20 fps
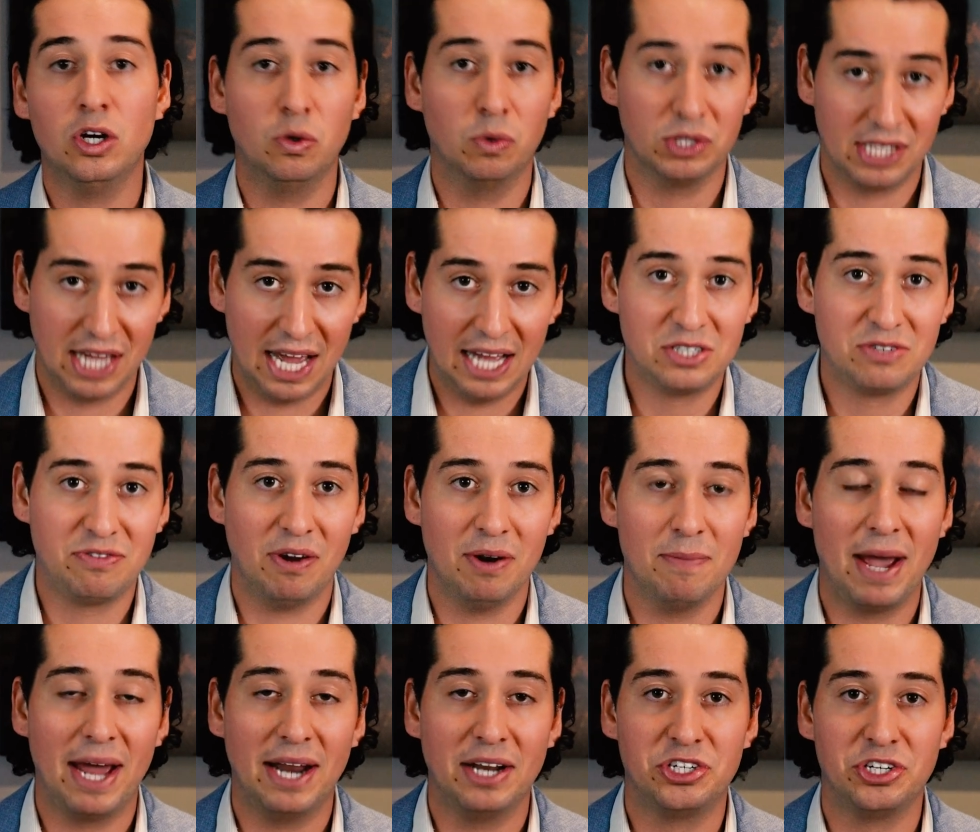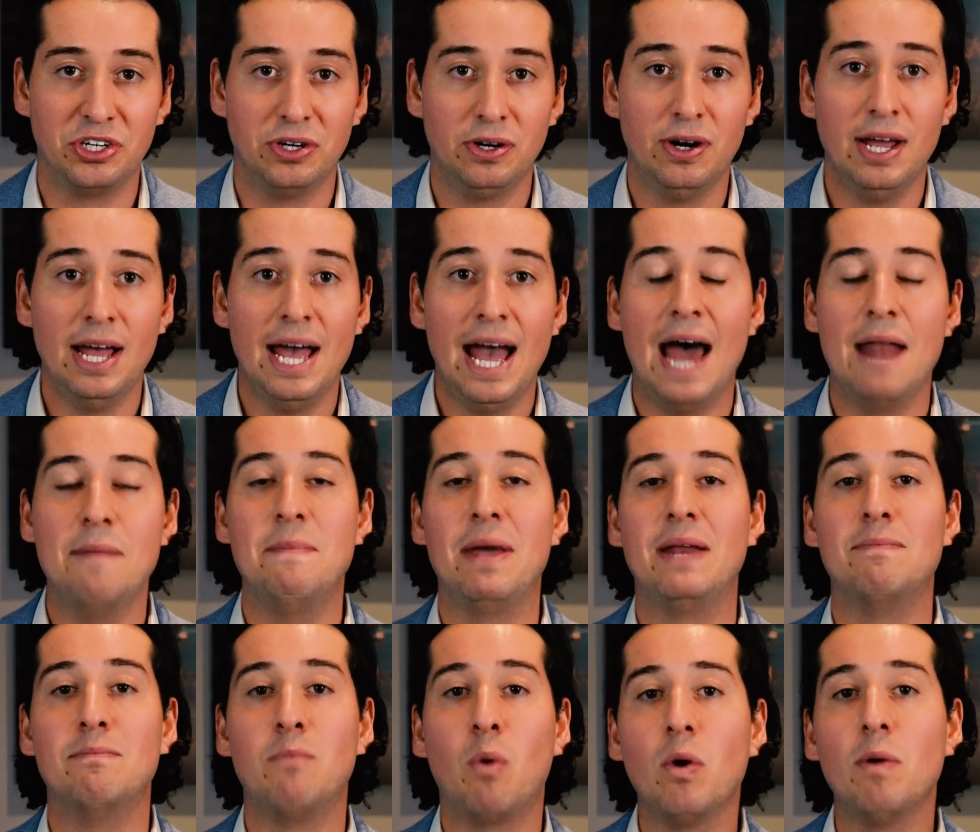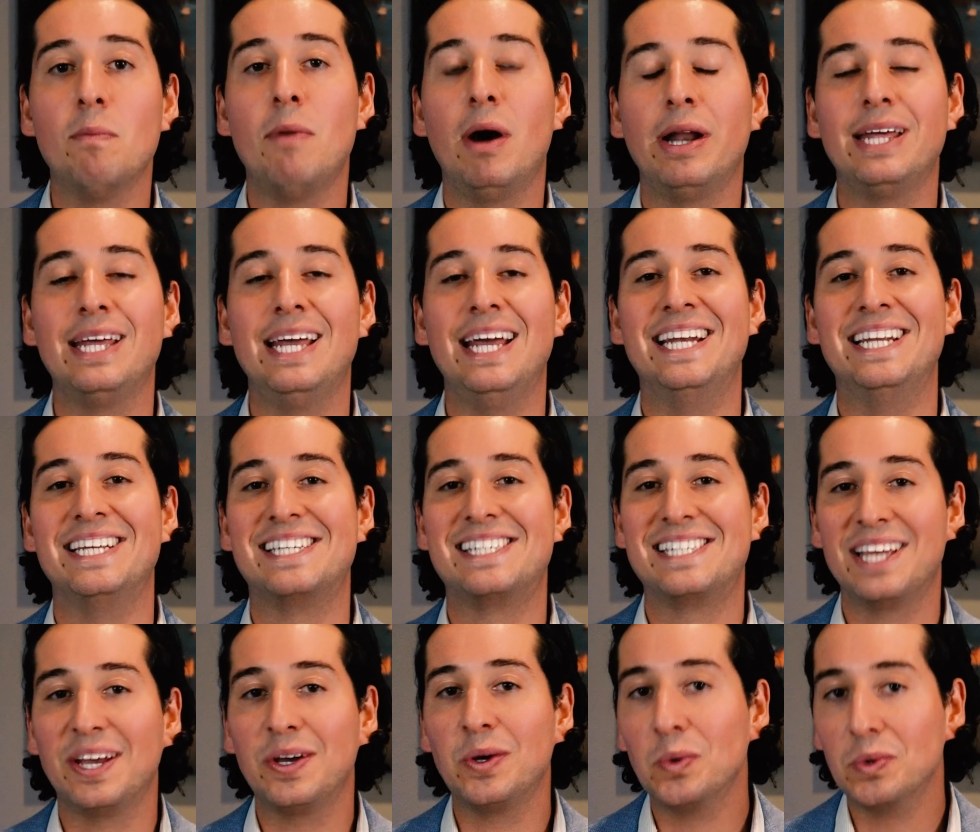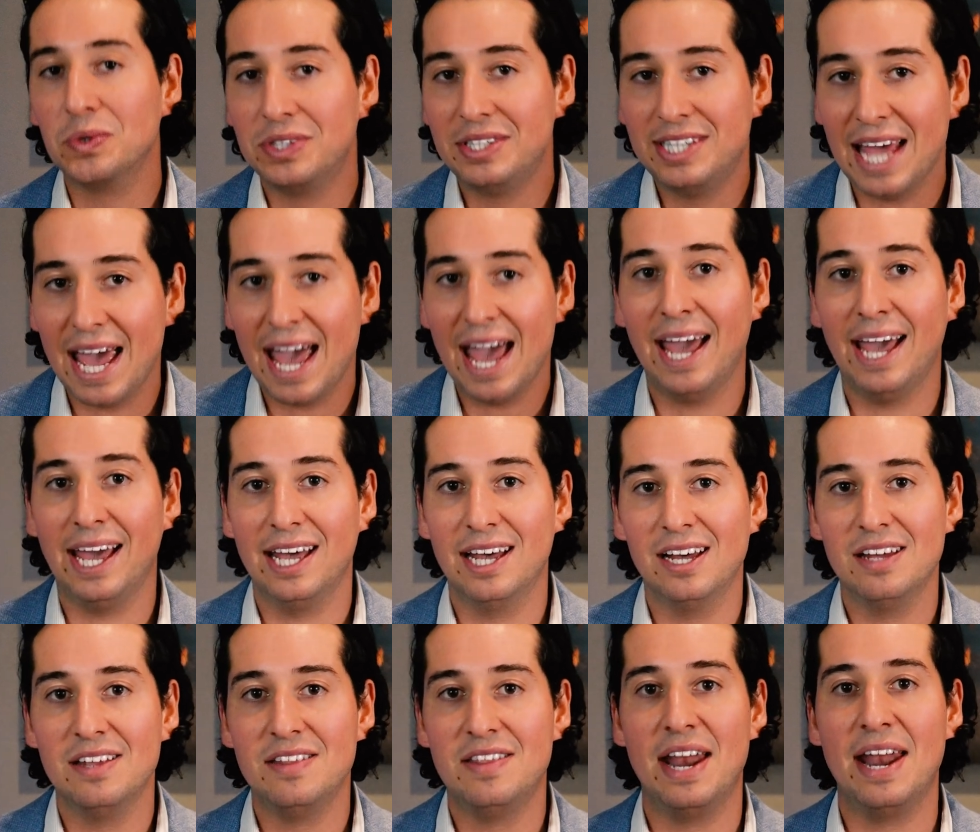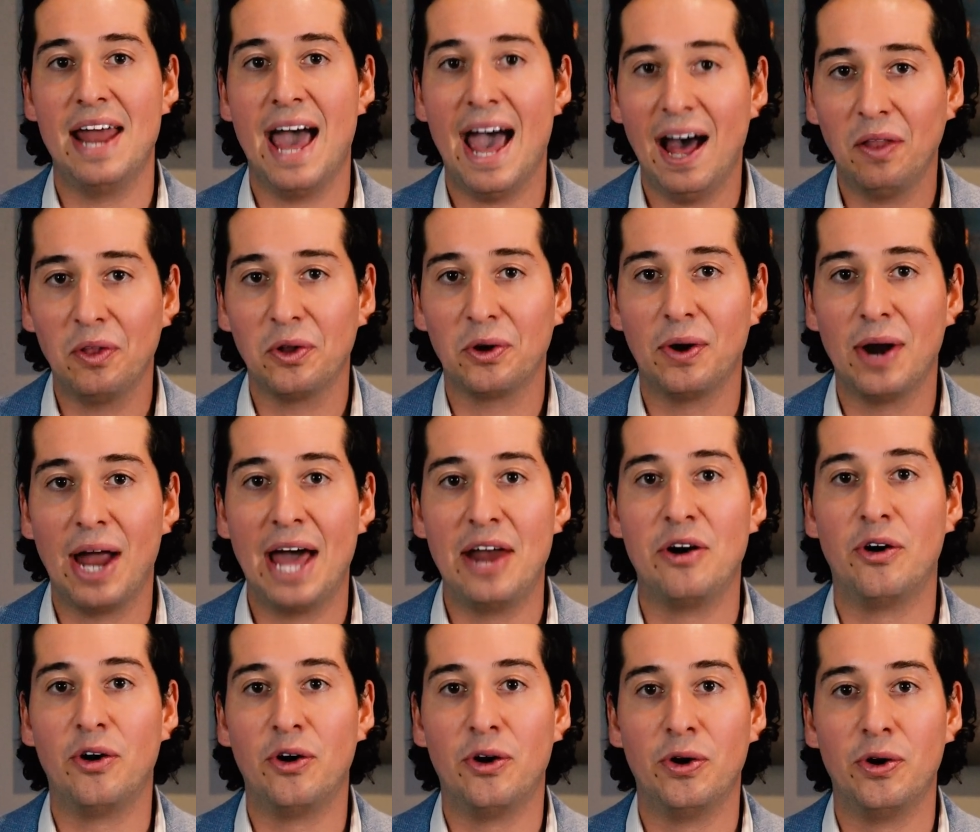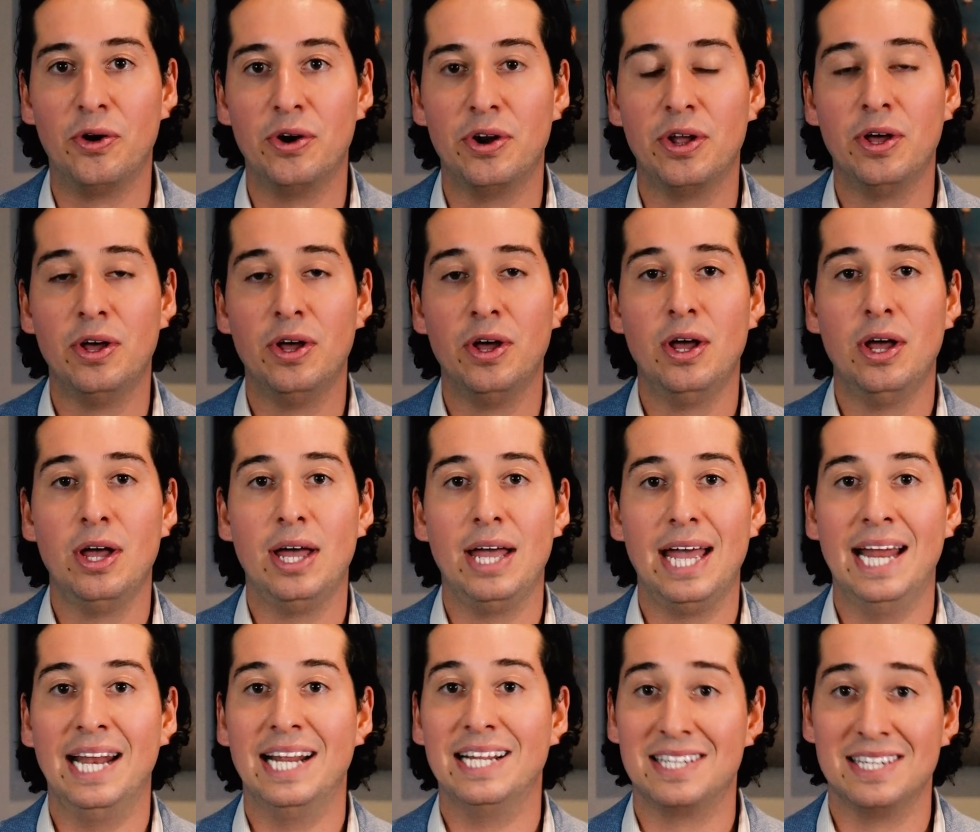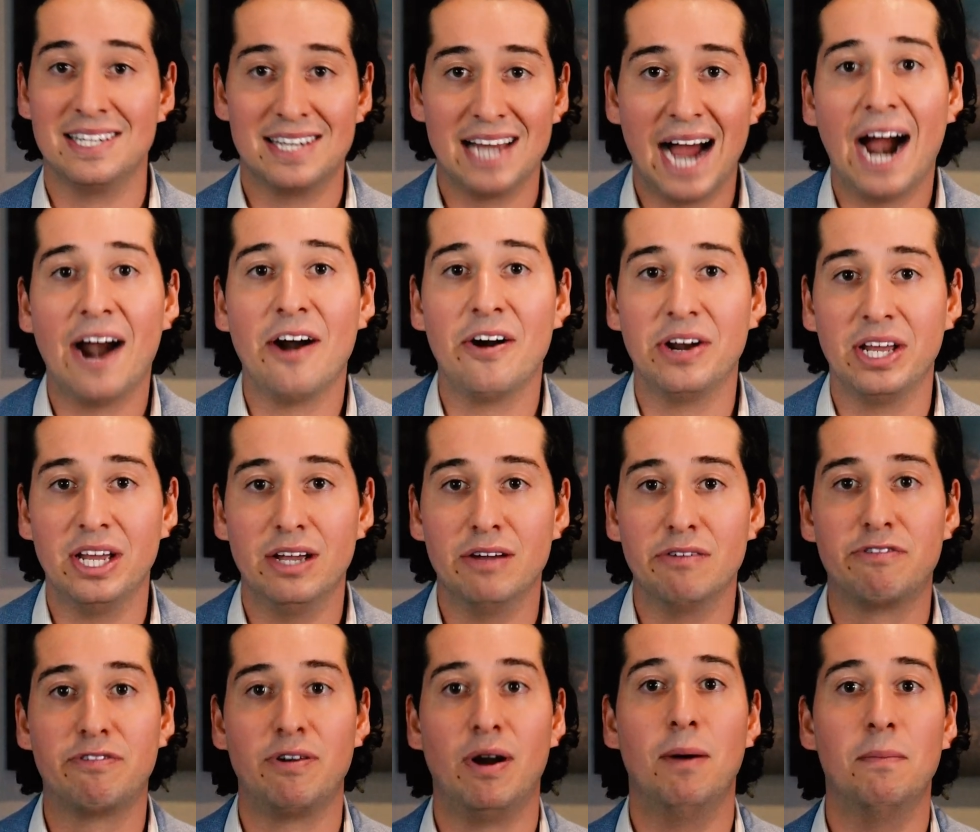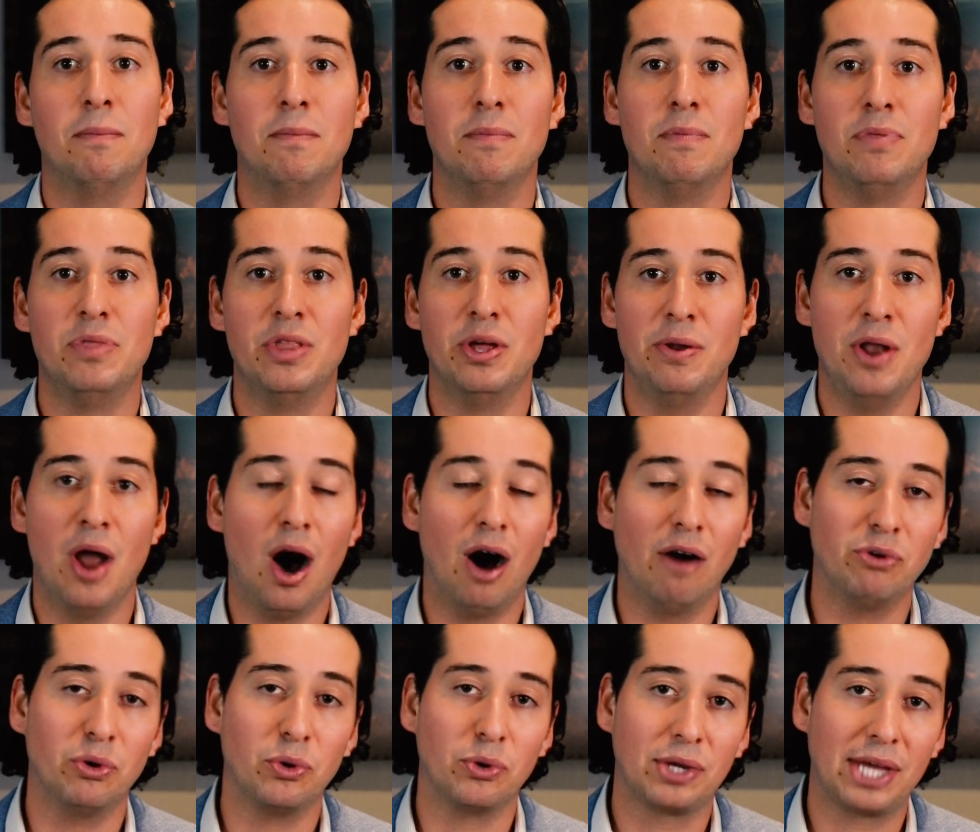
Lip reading: who was a hedge fund manager, had made more money in a single day than Heller had earned in its entirety from the novel